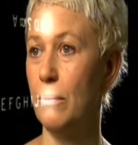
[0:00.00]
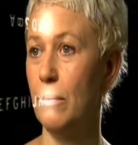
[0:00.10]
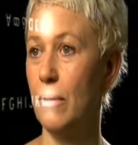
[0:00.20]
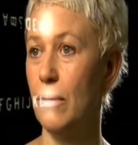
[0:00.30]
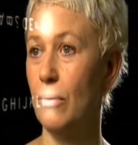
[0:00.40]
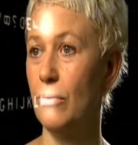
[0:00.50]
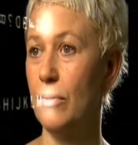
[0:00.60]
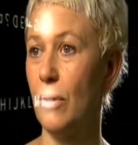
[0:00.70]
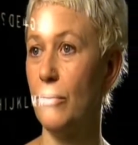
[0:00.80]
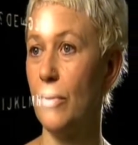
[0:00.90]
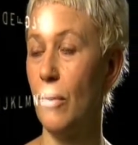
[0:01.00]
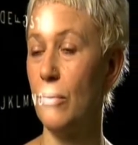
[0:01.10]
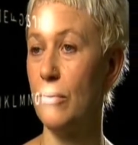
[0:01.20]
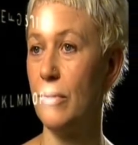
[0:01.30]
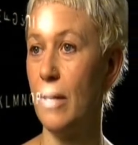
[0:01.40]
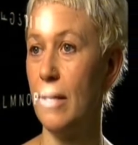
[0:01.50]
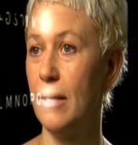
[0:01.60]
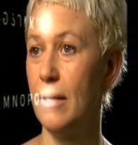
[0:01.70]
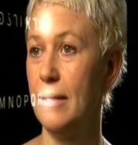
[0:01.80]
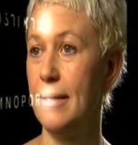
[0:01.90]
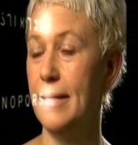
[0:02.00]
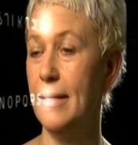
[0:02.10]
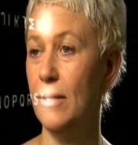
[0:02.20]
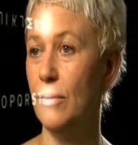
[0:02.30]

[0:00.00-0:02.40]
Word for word: the people can speak uh,